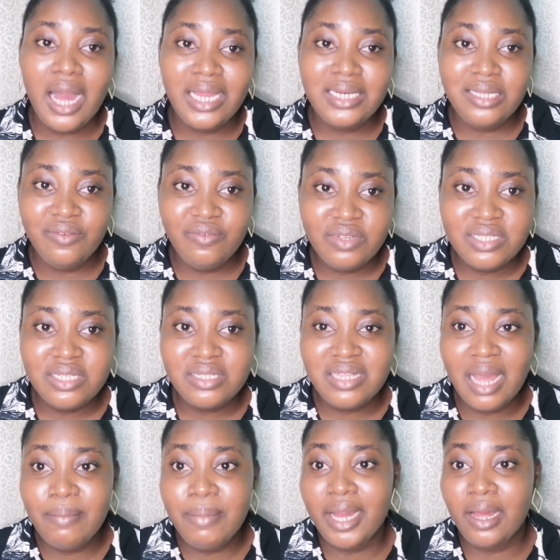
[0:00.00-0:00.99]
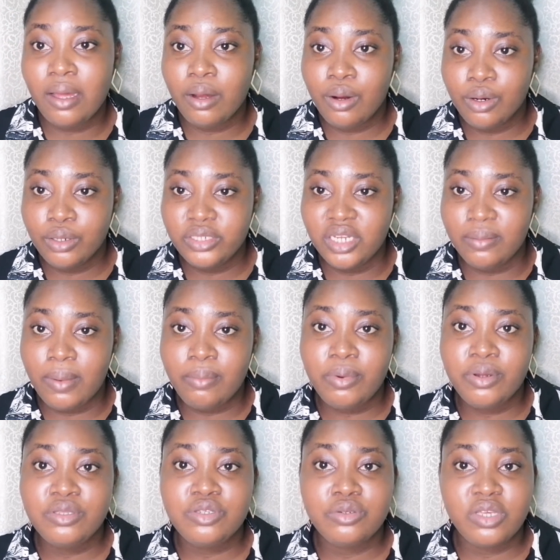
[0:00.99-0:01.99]
And if it's the time I can call them, I'm
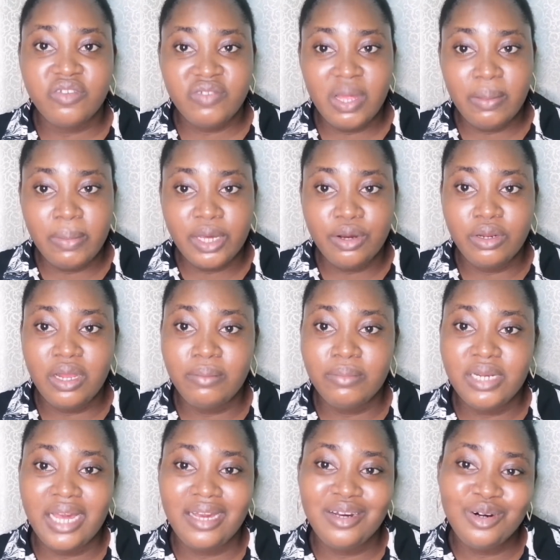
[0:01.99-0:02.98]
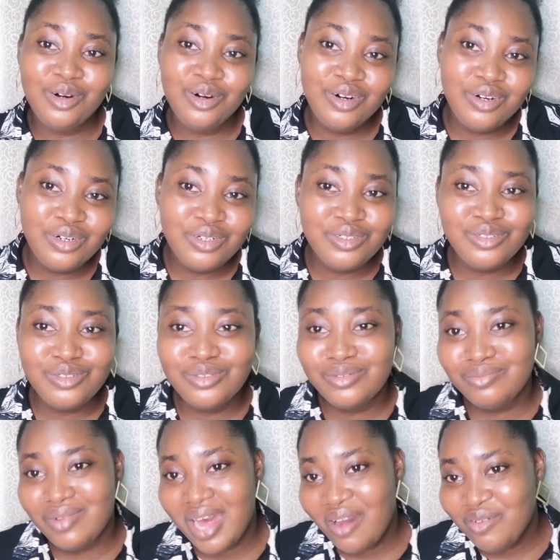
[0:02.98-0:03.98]
going to give them a call and be like,
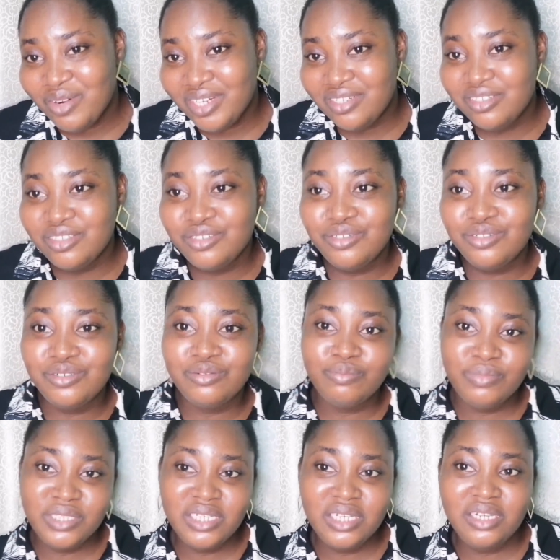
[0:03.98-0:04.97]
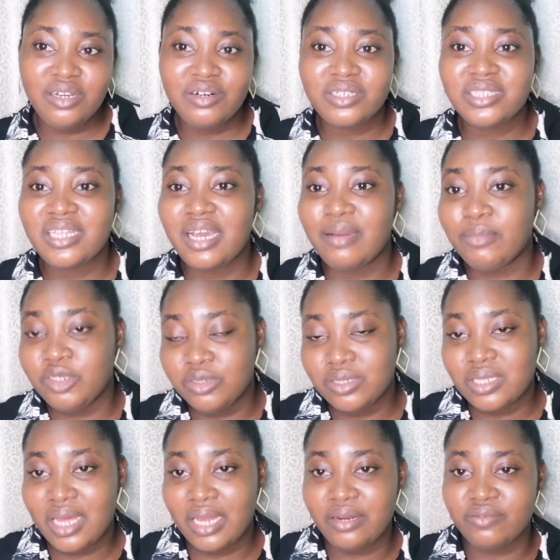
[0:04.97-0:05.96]
oh, how are you? Been a long time. All
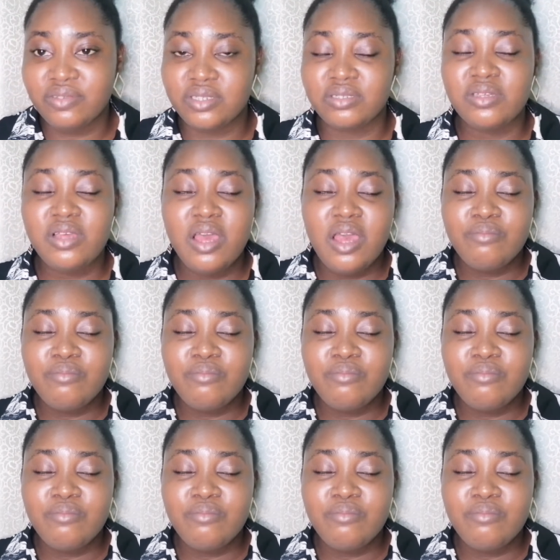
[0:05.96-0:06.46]
those kind of things.